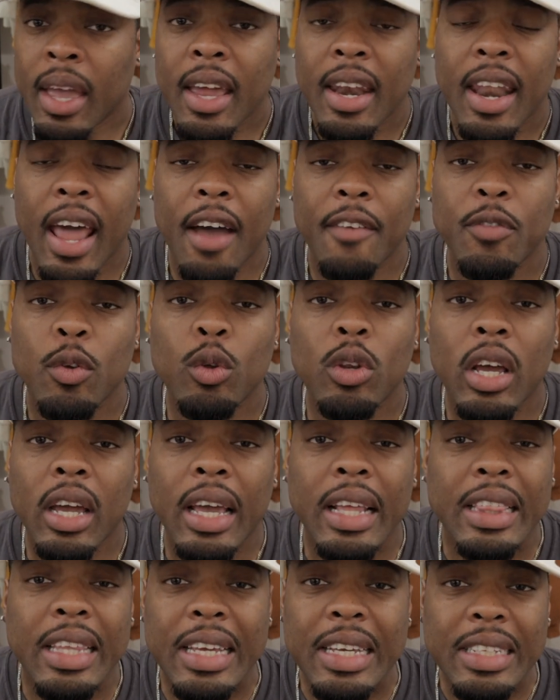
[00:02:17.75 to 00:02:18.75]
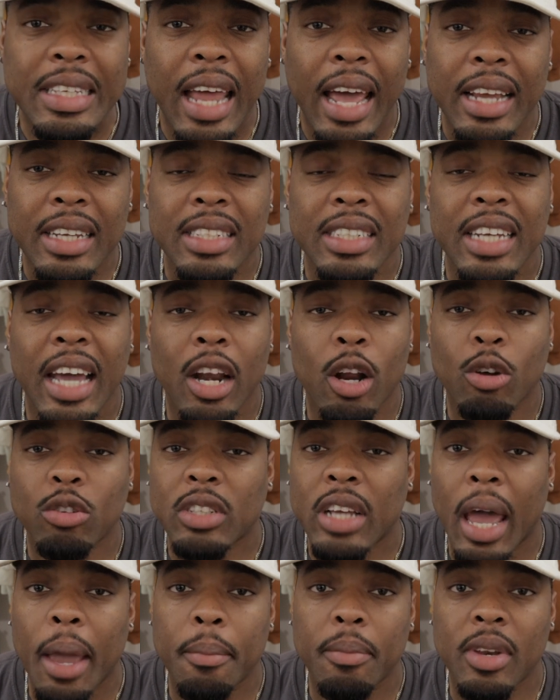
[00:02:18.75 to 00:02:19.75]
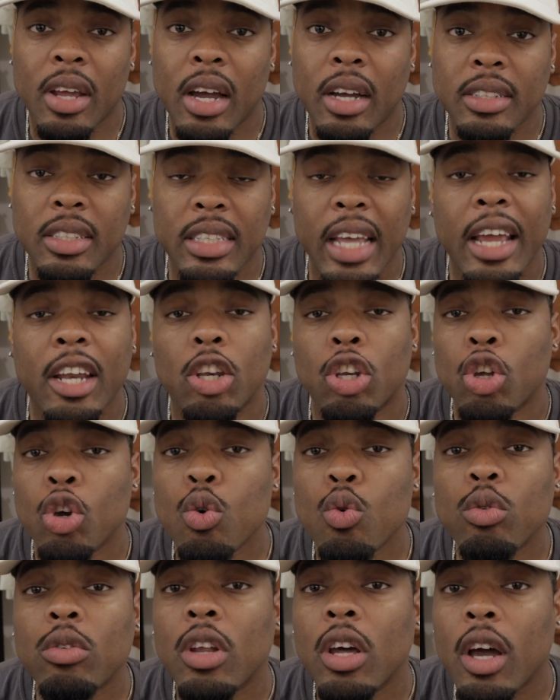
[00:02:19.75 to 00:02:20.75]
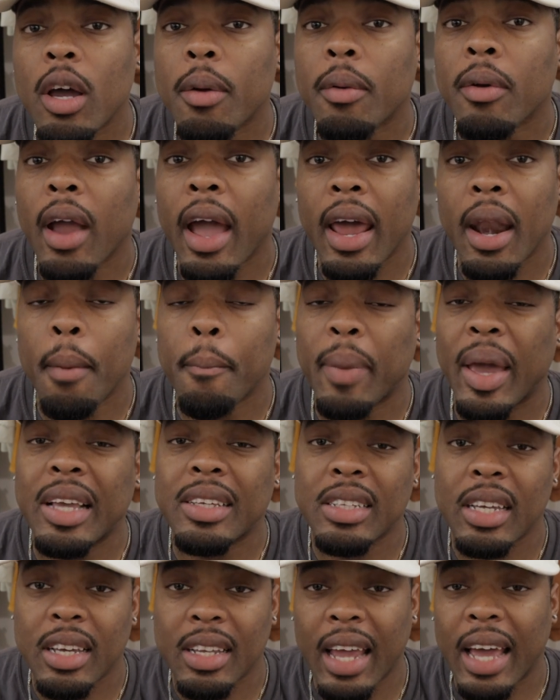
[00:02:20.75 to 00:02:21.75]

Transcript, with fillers: Now, if you look at these, like, shadow type dunks, they do look kind of basic.